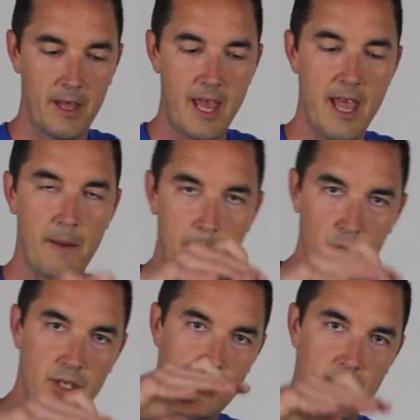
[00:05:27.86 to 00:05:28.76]
can't
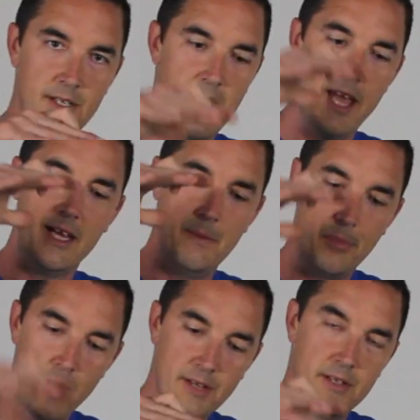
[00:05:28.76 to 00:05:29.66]
push this, can't
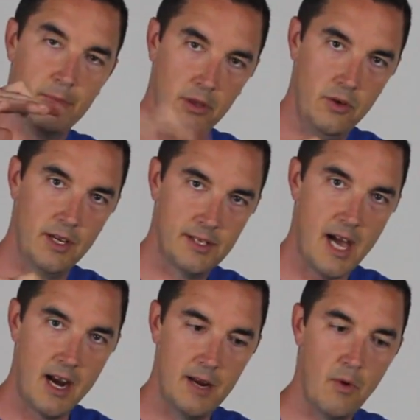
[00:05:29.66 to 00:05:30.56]
compress the balloon
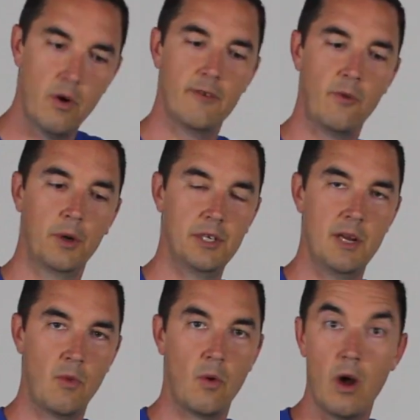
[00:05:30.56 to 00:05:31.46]
inside anymore to force
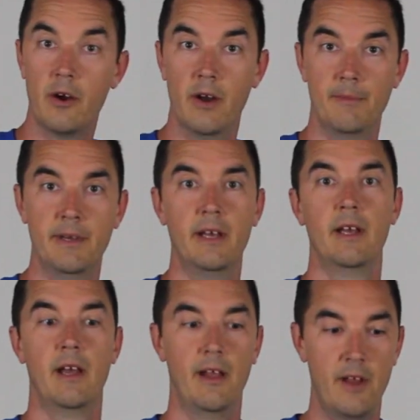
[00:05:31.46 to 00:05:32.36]
any more water in.
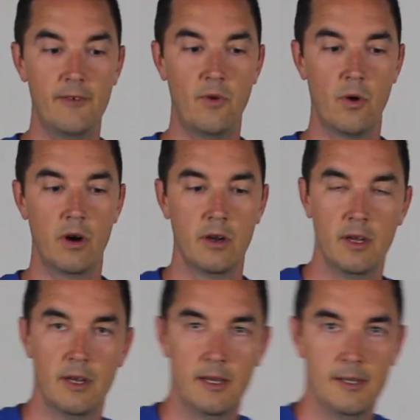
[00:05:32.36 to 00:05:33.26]
And therefore,
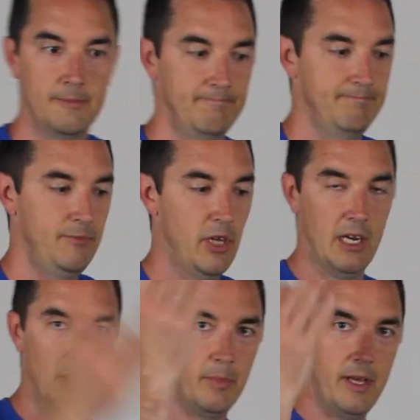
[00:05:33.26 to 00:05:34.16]
you get
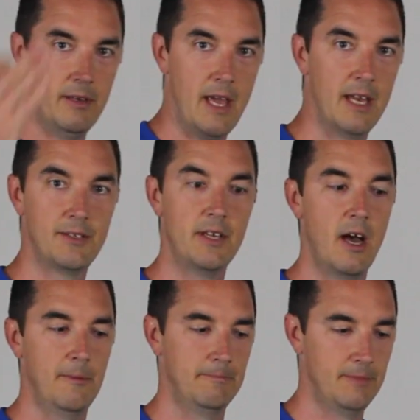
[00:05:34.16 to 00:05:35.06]
a little bit and it's
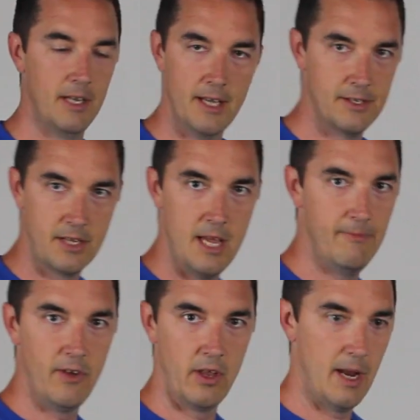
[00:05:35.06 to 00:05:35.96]
done. And it has to keep
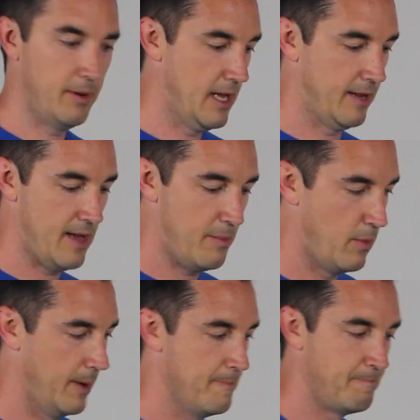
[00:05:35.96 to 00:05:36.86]
filling up again at that
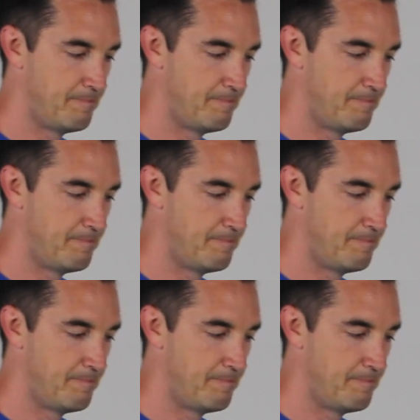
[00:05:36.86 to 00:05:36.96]
point.